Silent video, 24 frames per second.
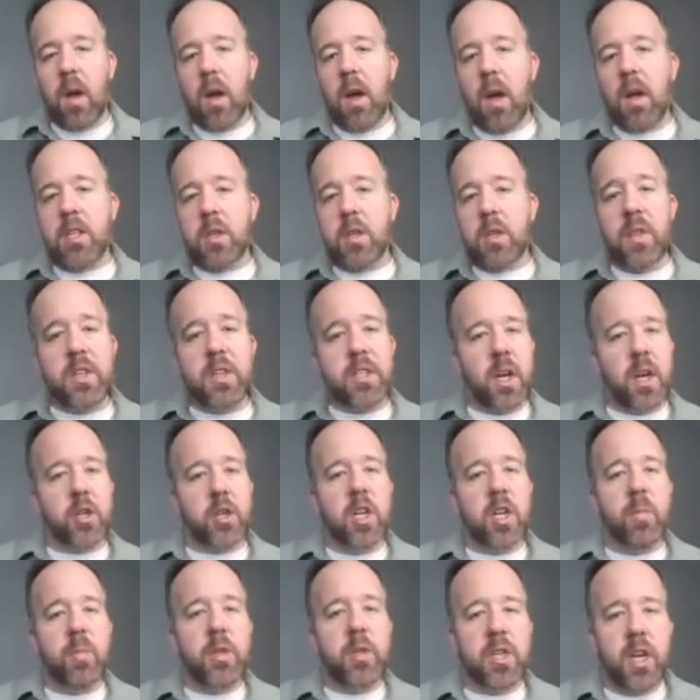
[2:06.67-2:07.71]
So in this session
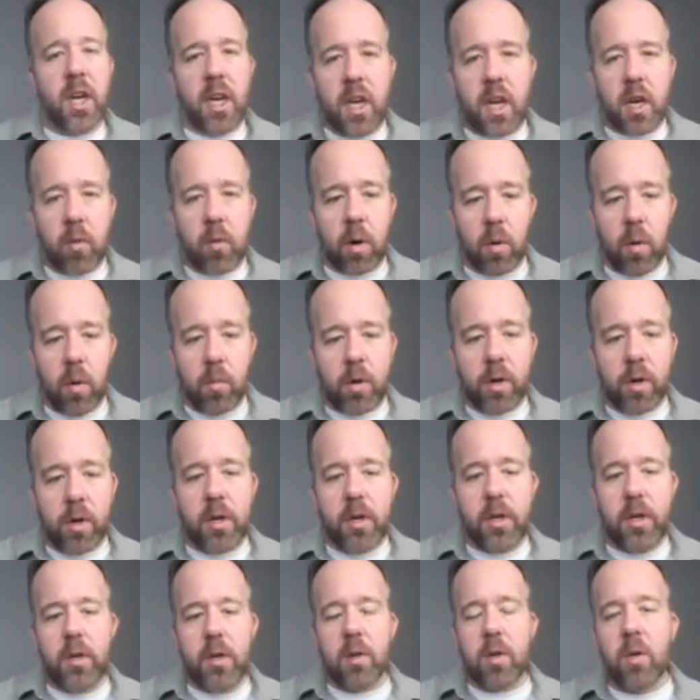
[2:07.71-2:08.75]
in particular, what we're going
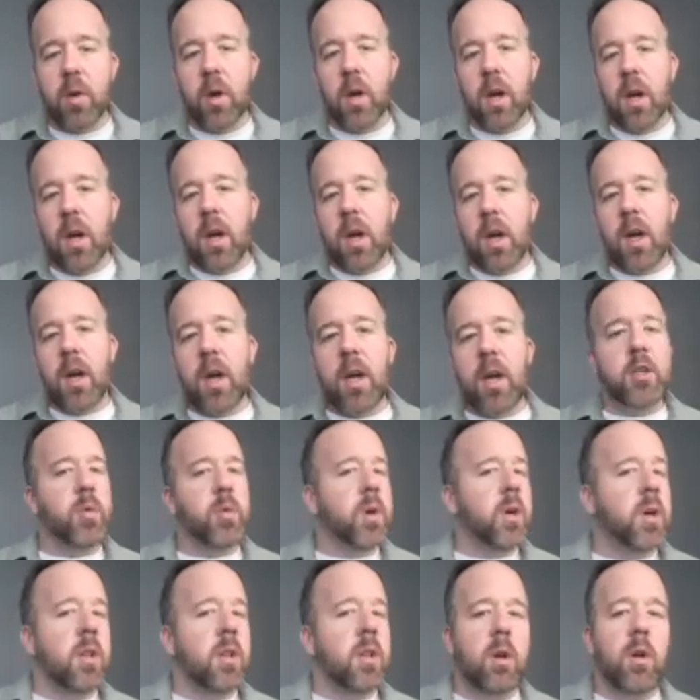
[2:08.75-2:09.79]
to do is we're
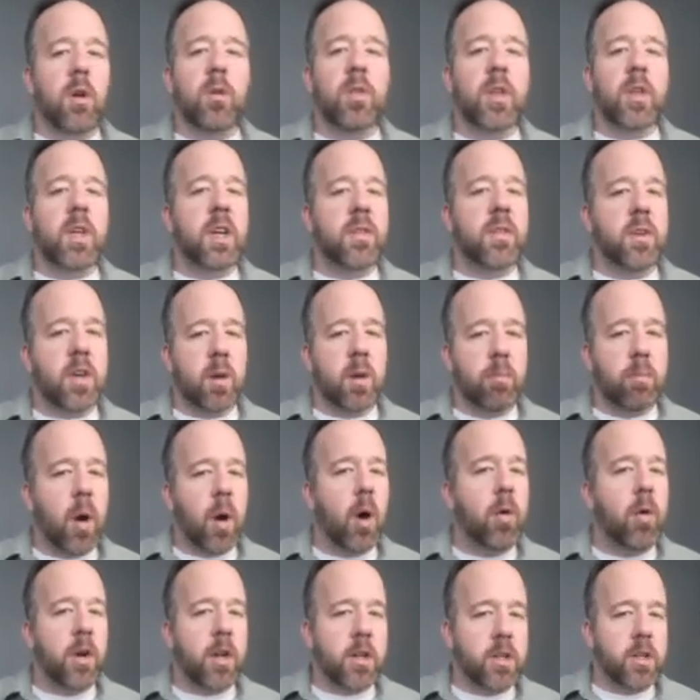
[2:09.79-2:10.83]
going to learn the different
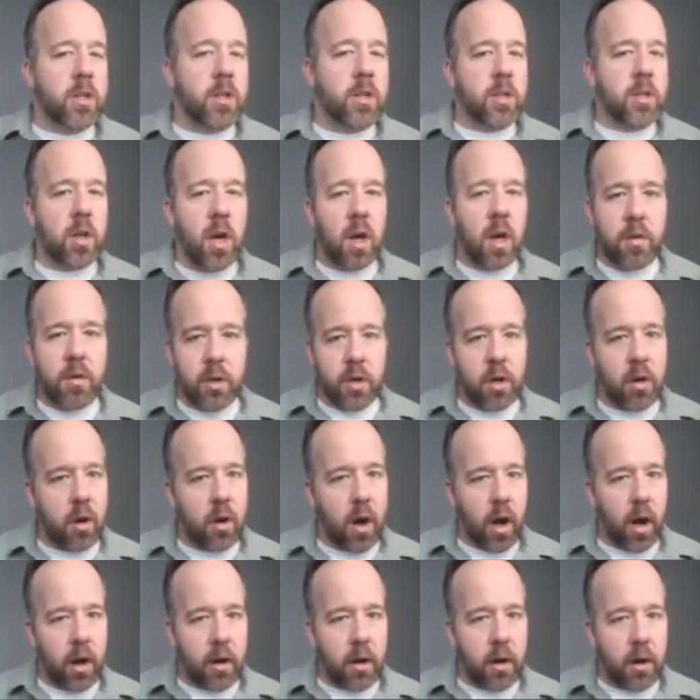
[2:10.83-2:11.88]
components of a neuron,